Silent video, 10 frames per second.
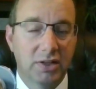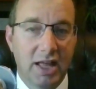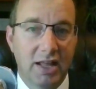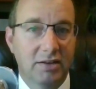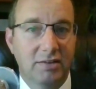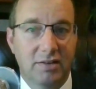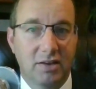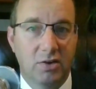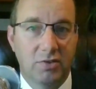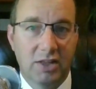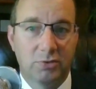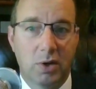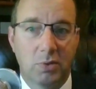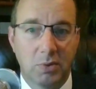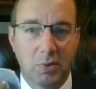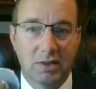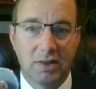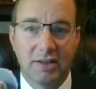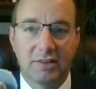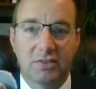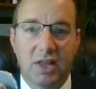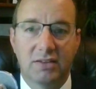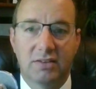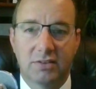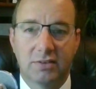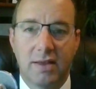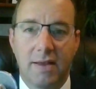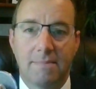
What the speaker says: And that's where we win a lot of these cases.